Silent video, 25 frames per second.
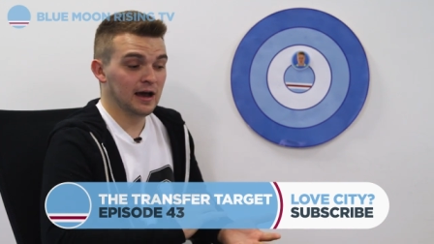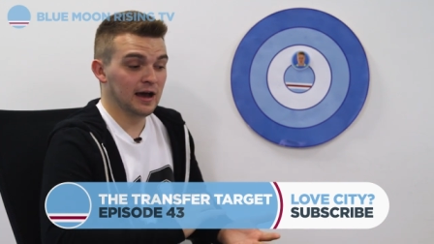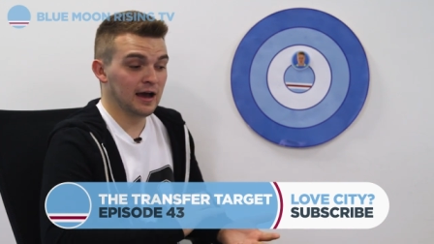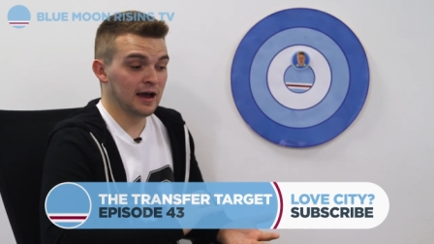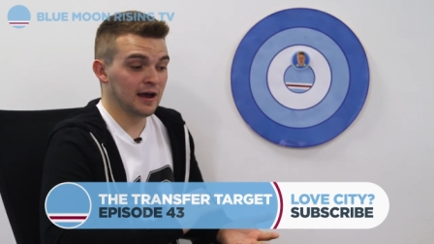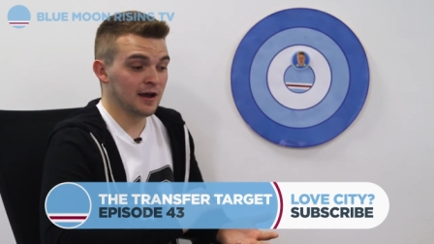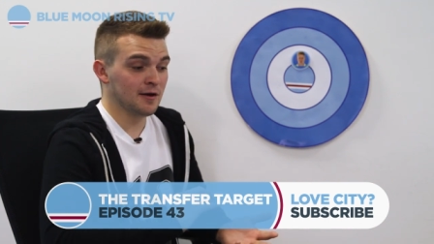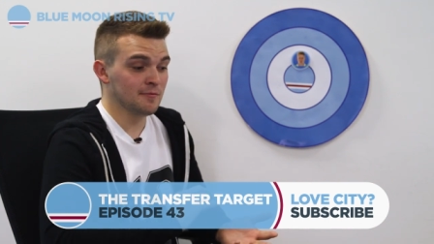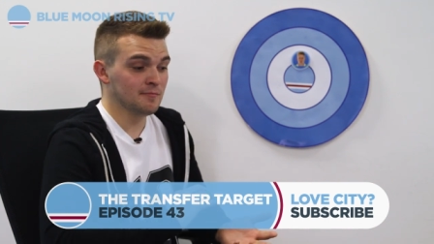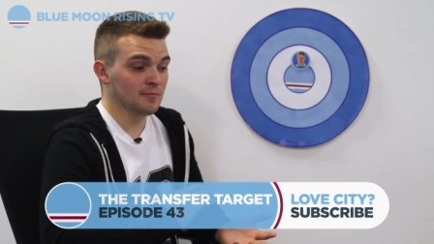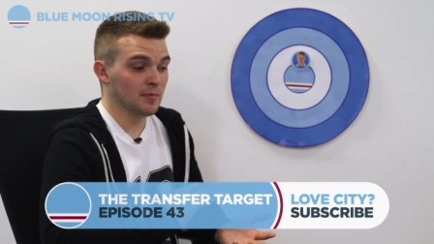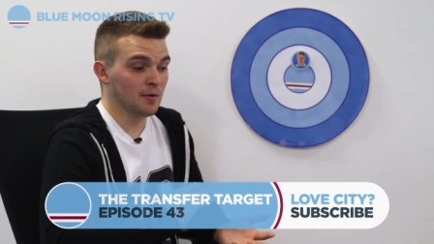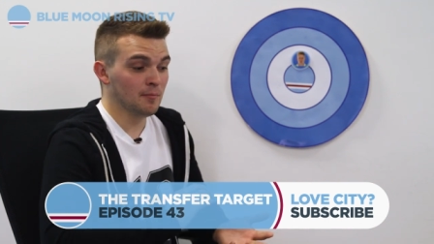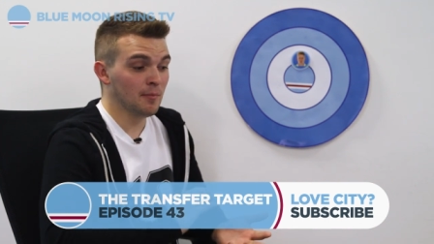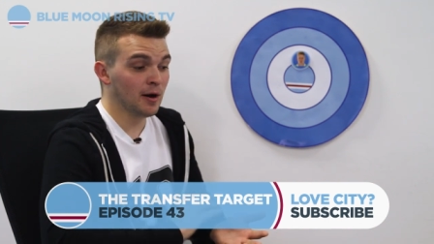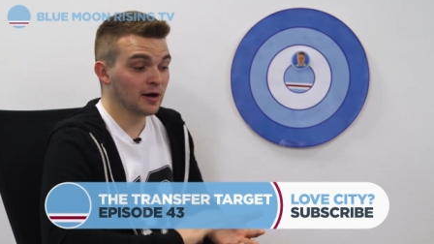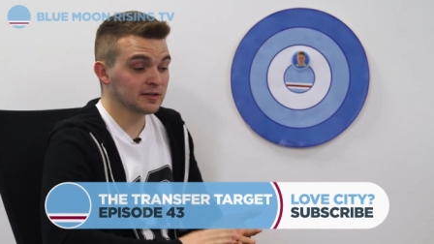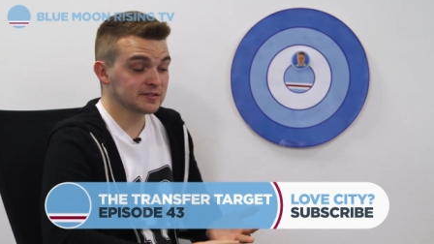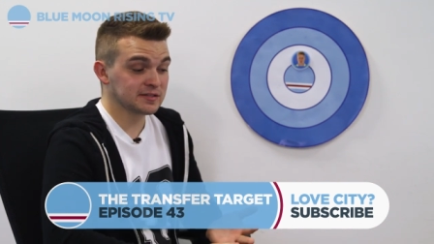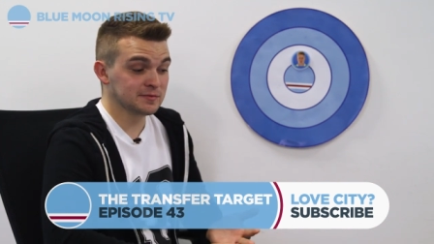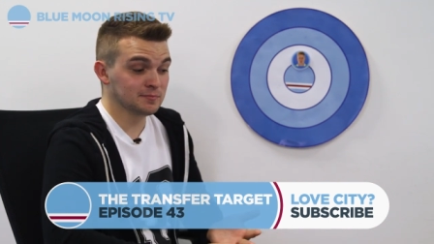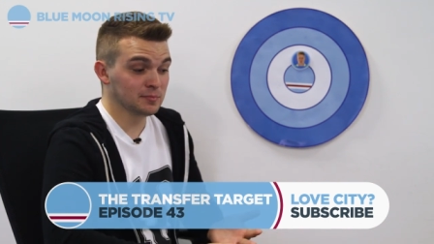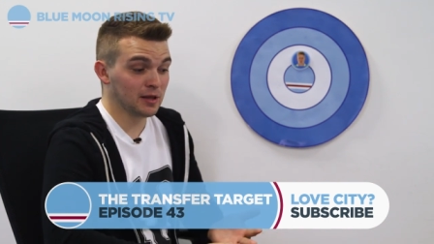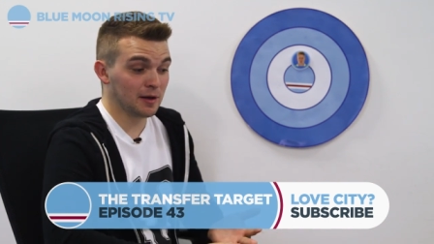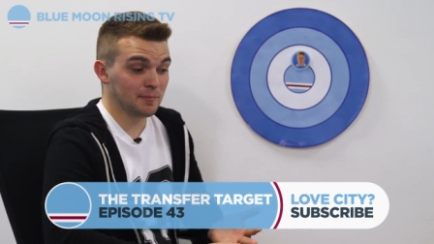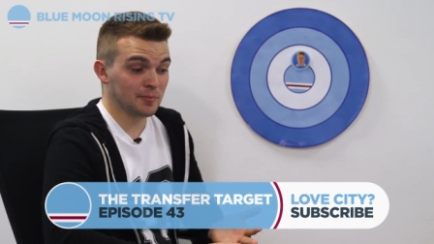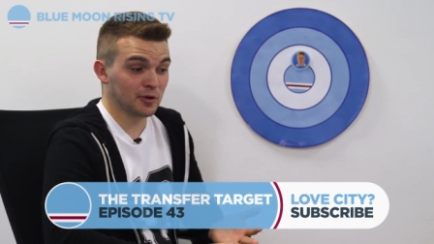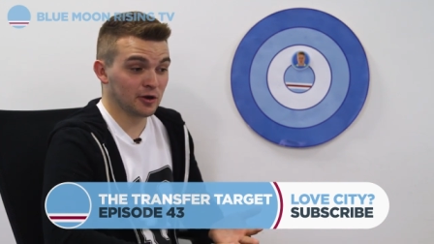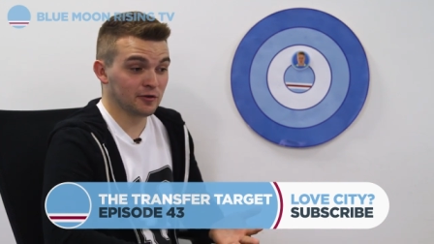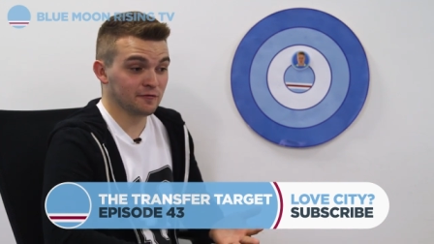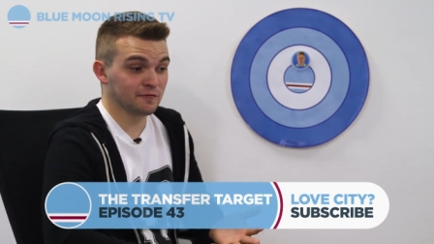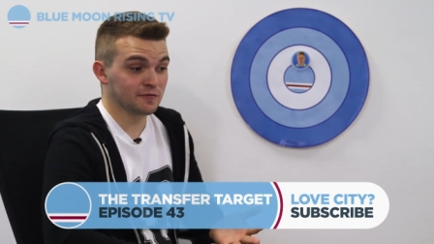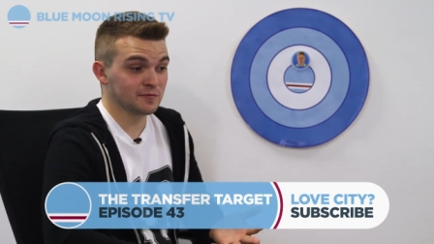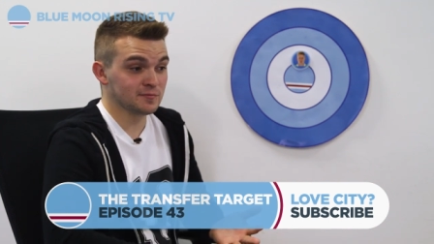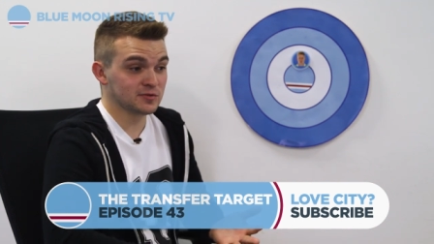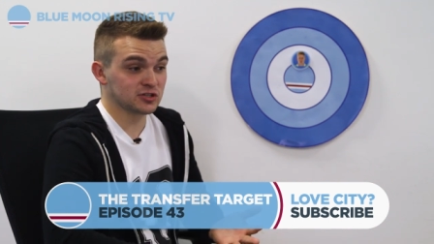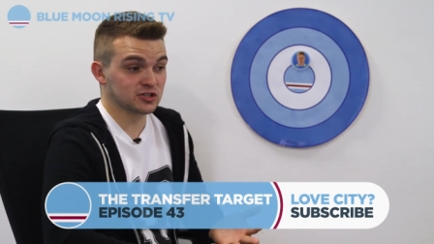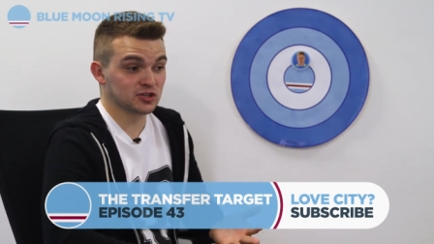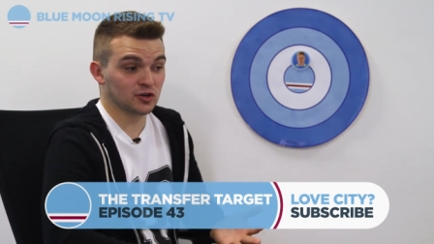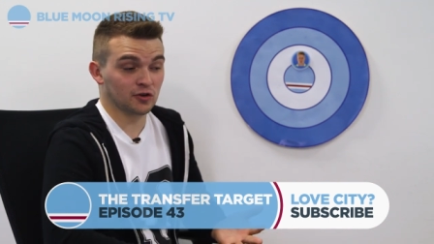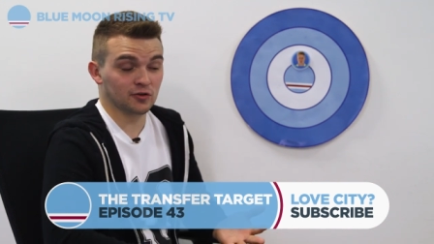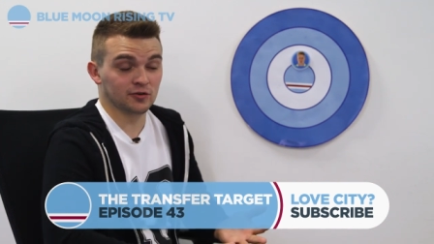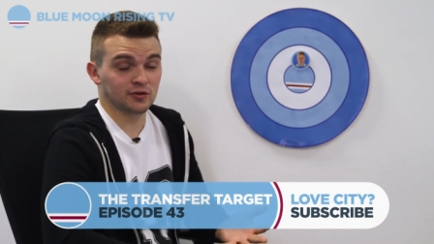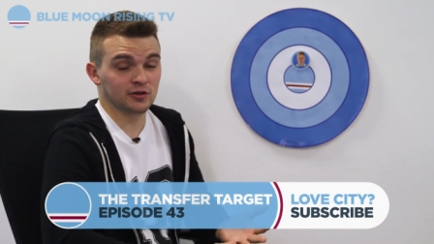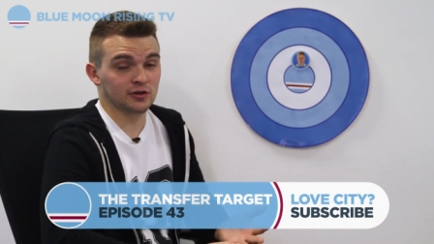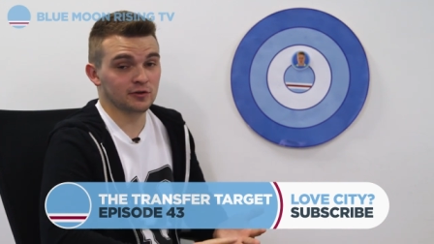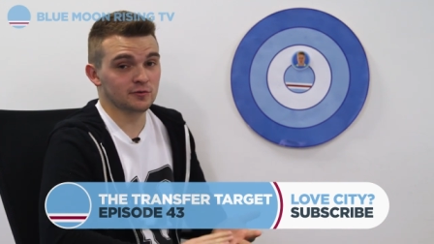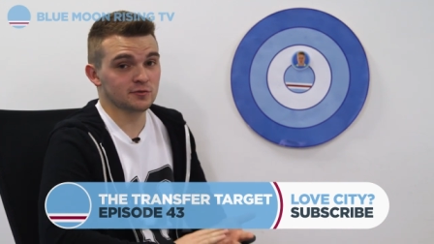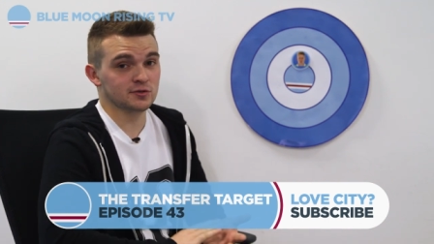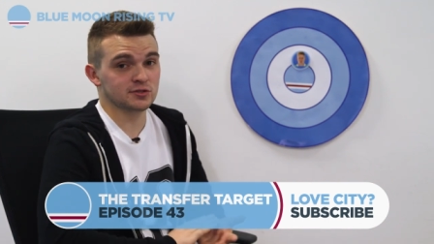Um, Martin Blackburn from The
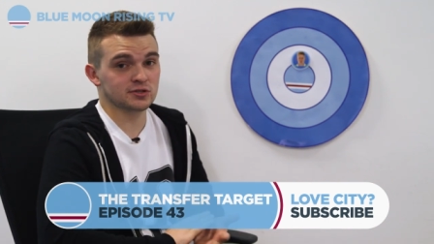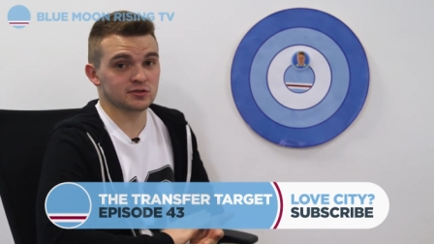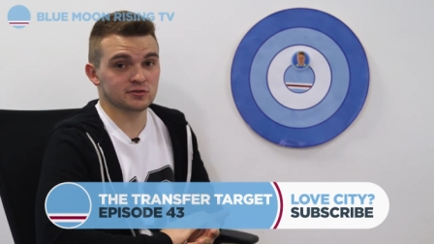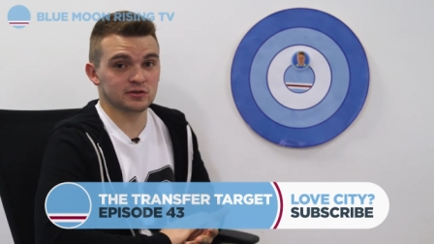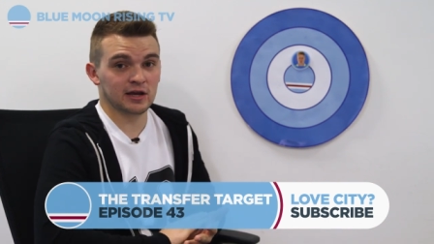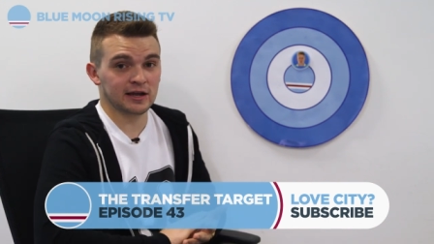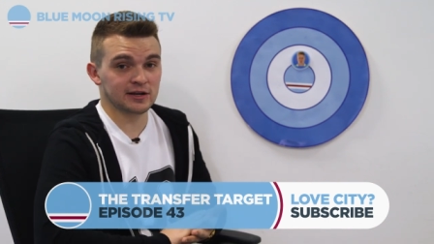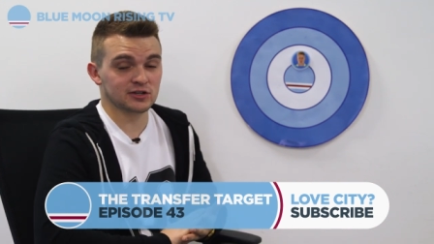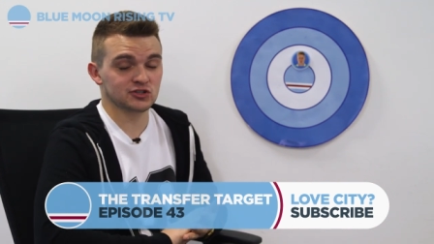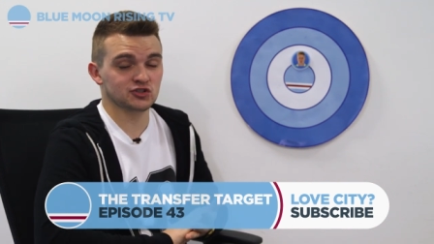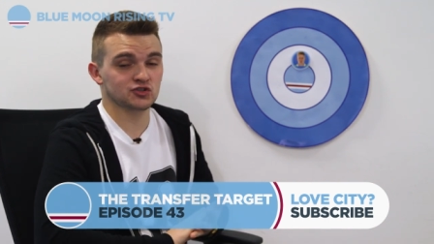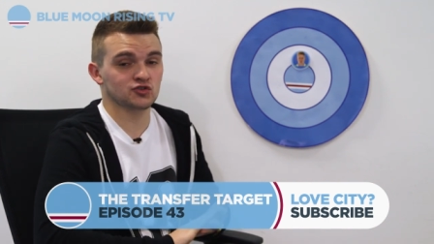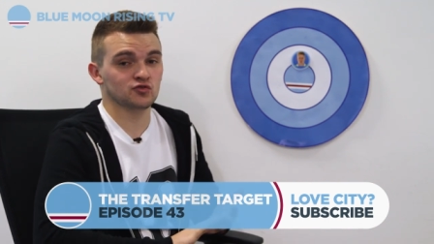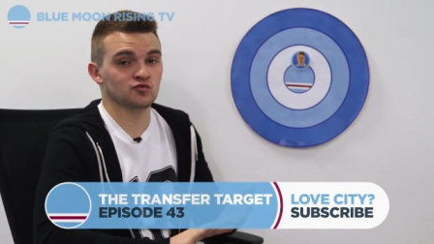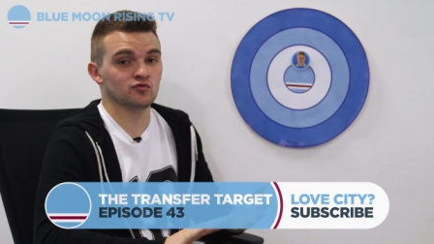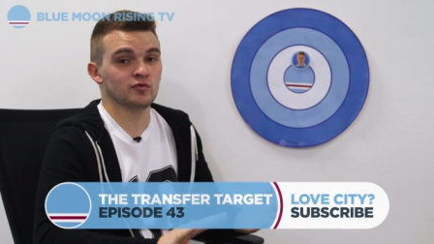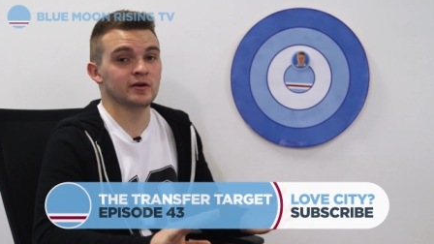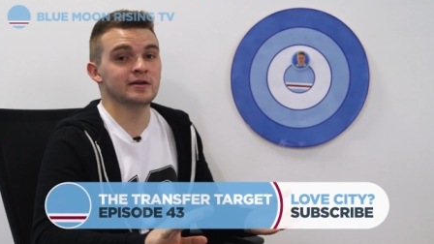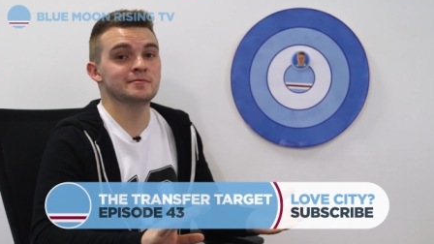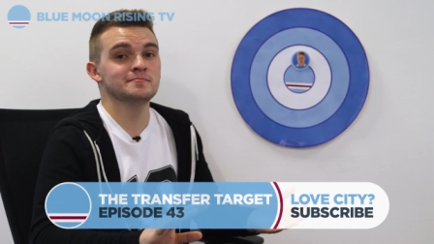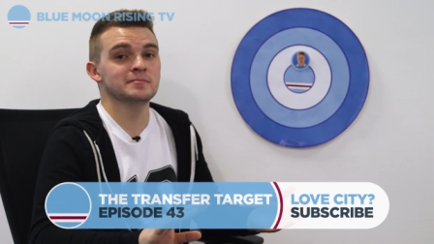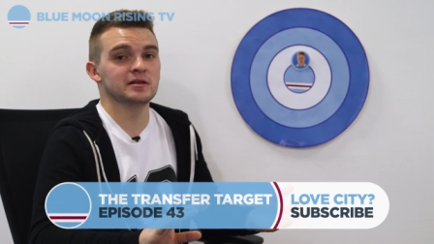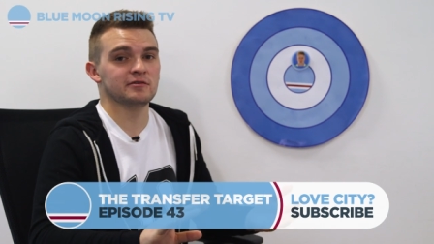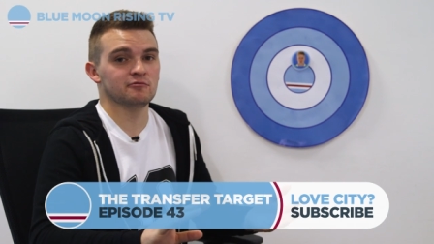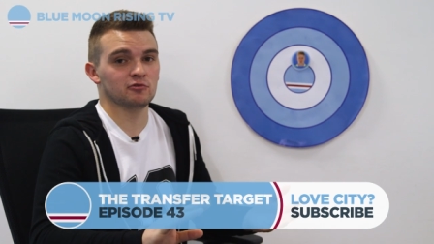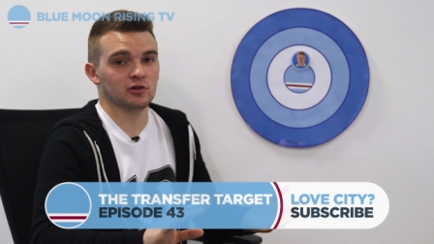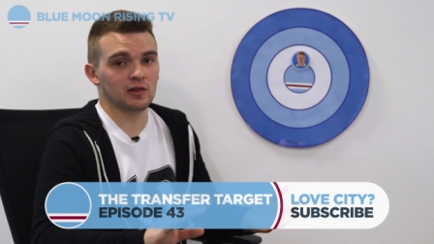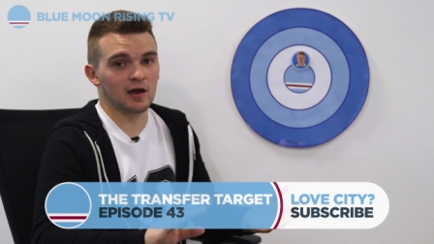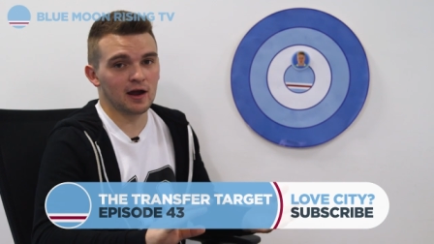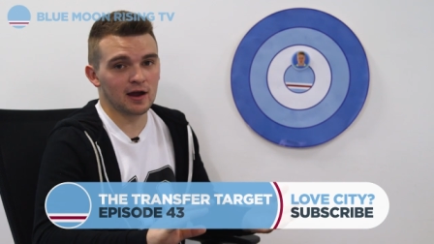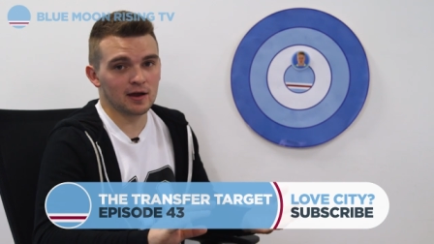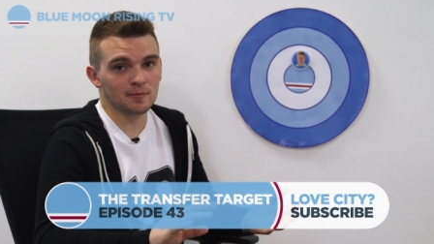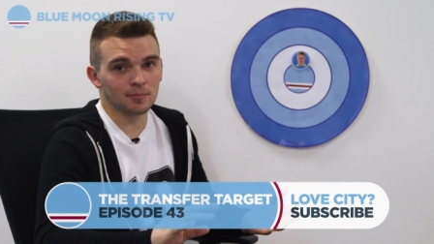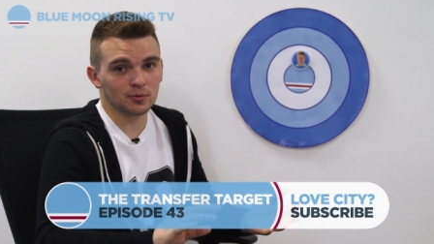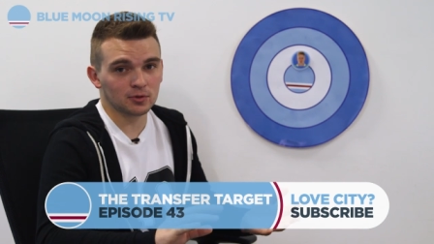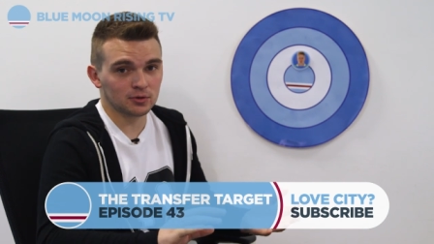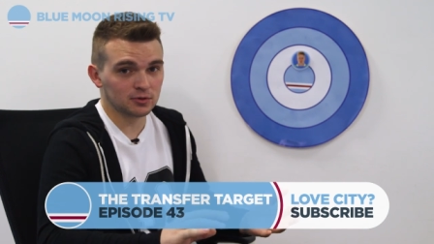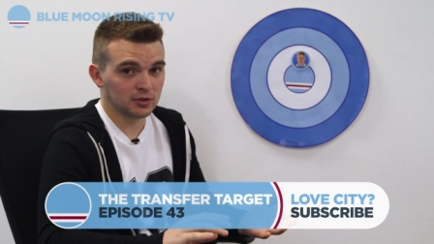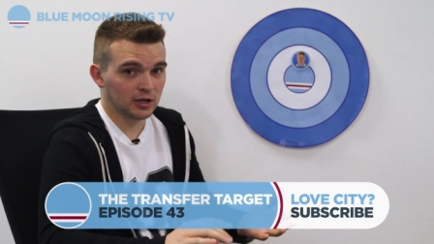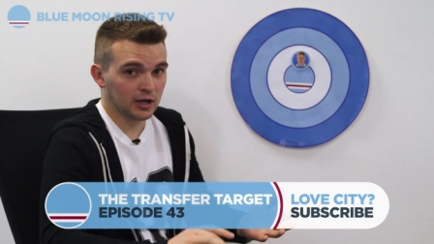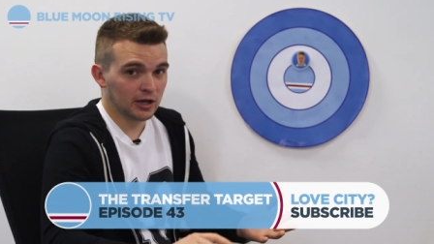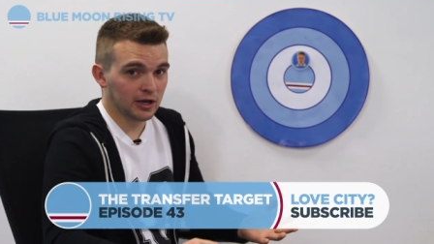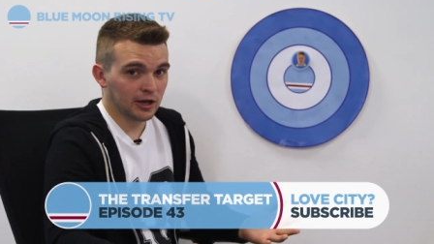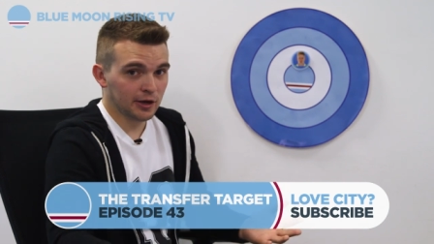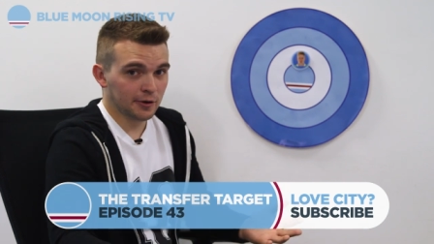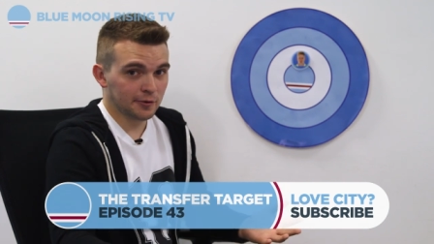Sun, who's extremely reliable